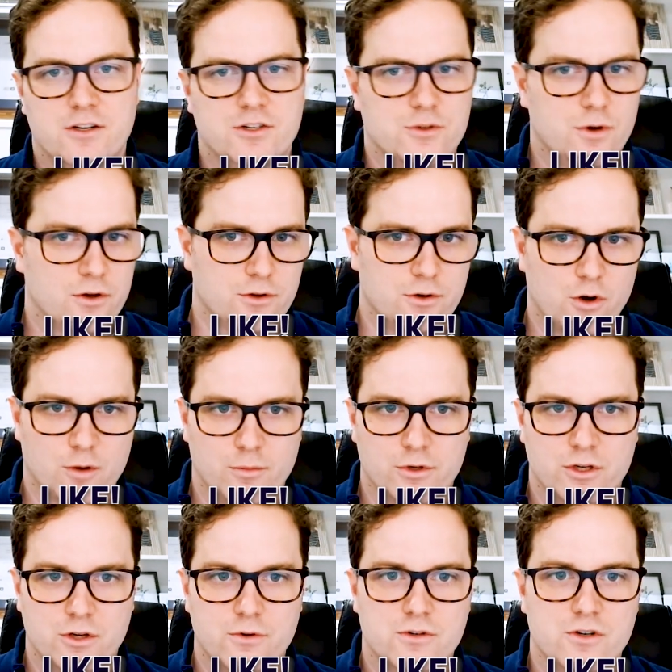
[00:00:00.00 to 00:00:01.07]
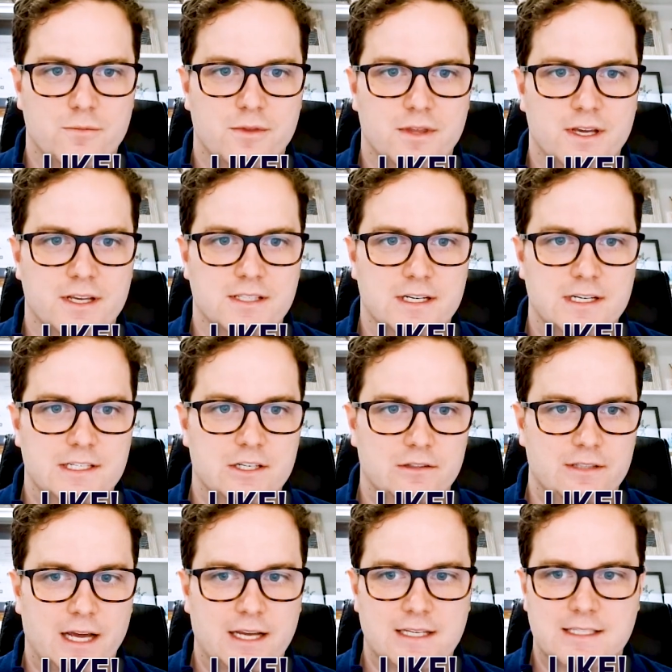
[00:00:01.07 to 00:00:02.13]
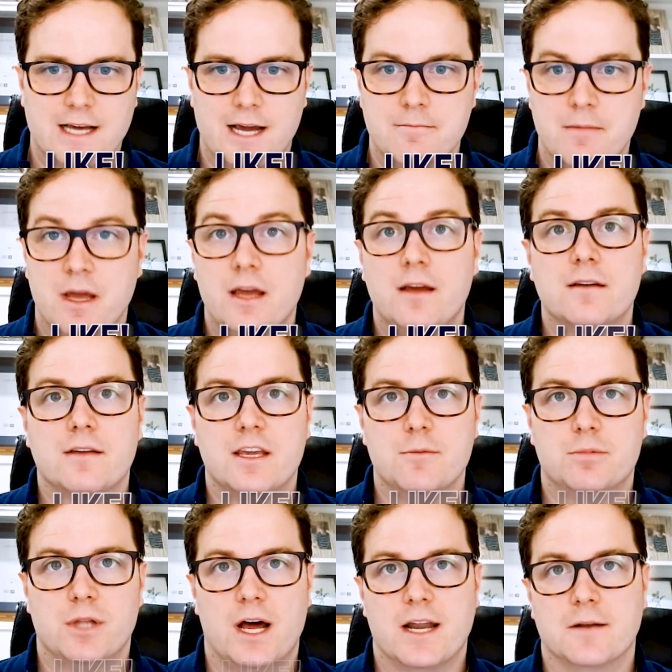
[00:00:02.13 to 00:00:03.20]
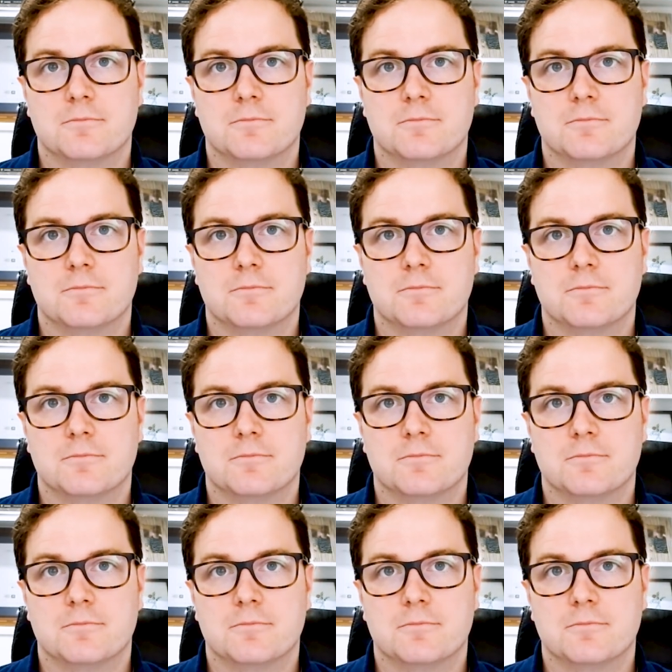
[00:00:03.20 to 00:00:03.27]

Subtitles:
do all the normal YouTube things, and until next time, keep planning.